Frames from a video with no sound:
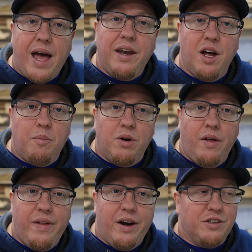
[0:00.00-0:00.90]
that number
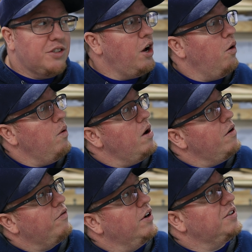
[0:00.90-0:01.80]
on there. So,
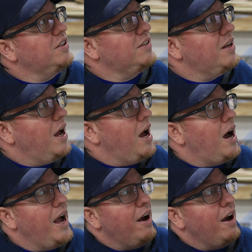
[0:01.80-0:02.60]
for instance, I